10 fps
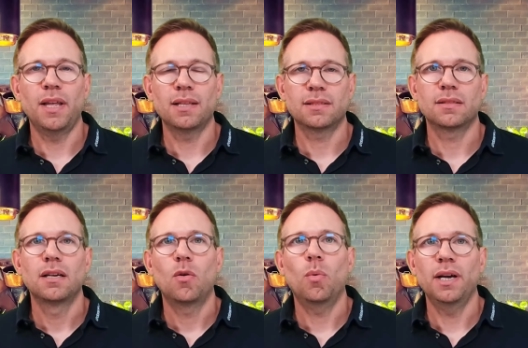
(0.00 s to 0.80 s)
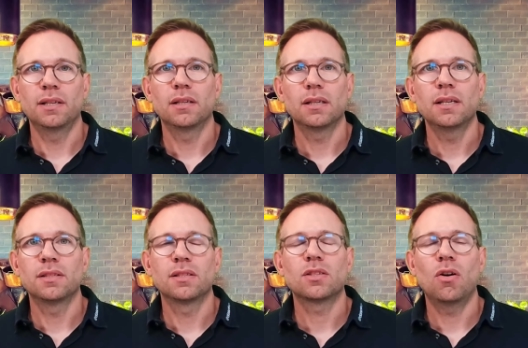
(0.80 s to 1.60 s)
That's why
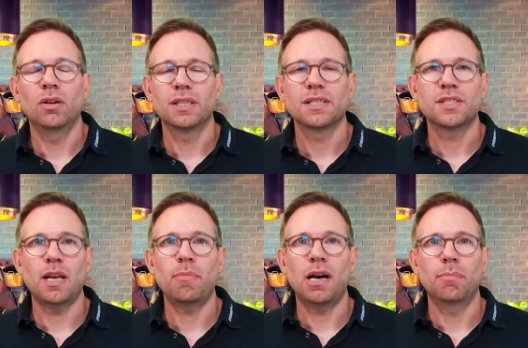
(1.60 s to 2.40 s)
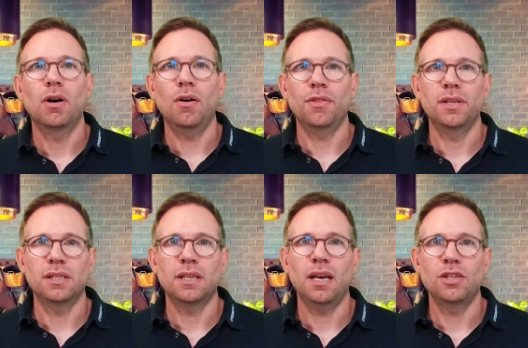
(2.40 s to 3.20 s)
it's called step-up
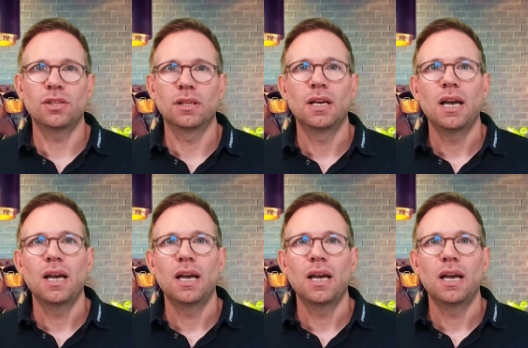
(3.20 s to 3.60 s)
authentication.